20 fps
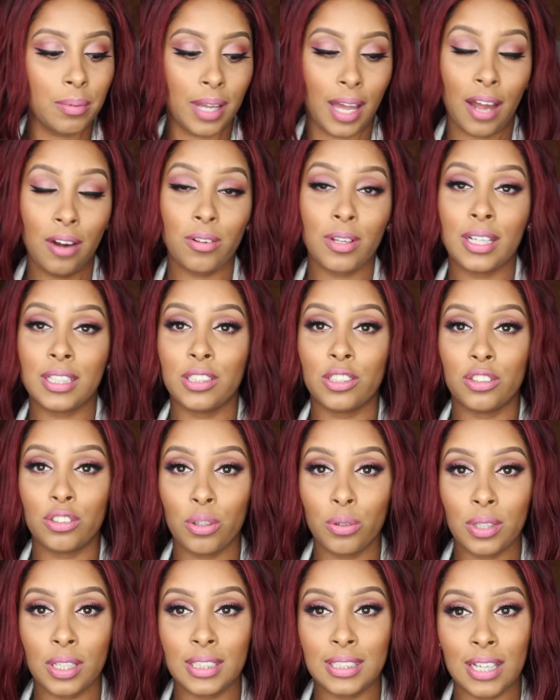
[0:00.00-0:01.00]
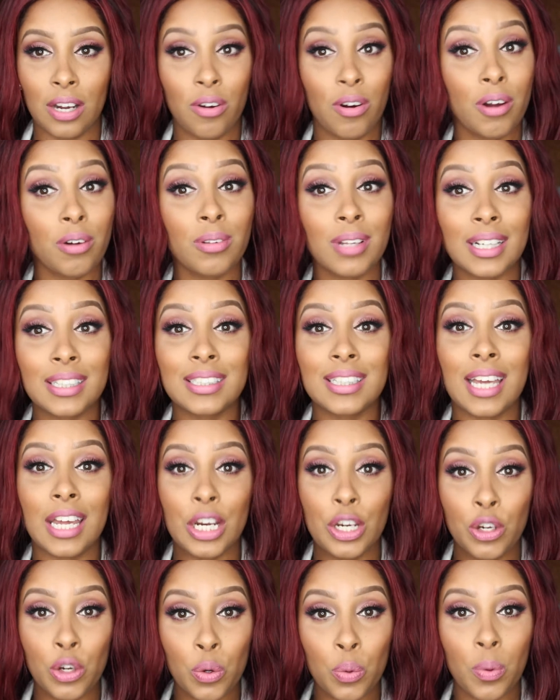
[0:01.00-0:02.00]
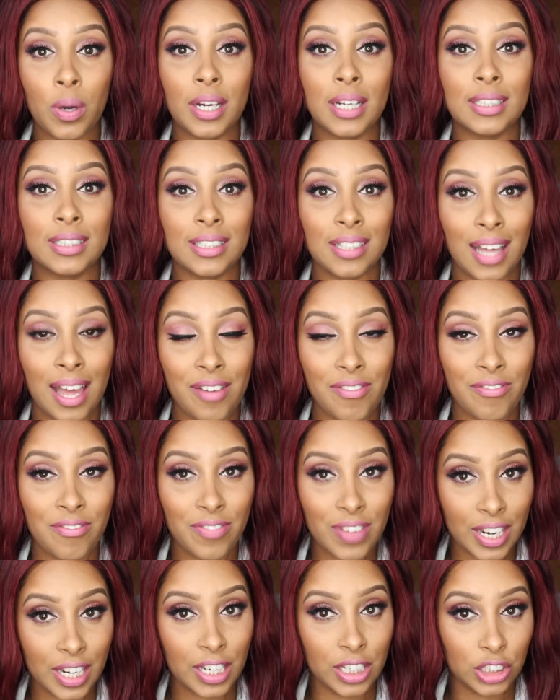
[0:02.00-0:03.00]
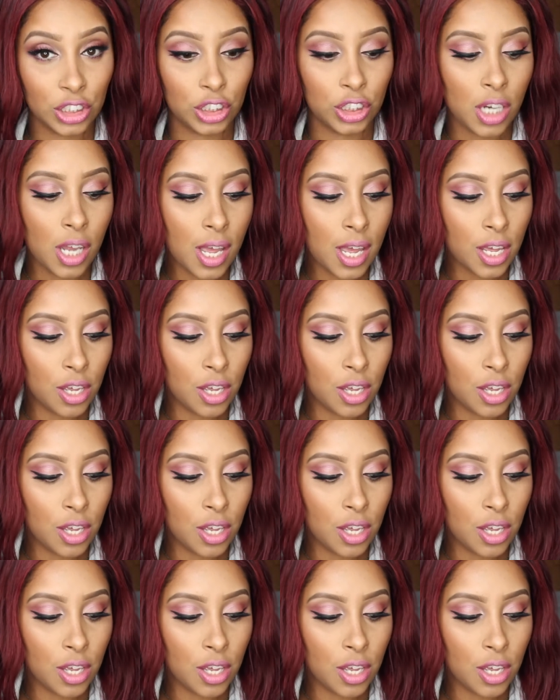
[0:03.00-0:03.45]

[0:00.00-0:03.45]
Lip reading: Like, I don't like to throw things out. I don't like to get a new one until I finish.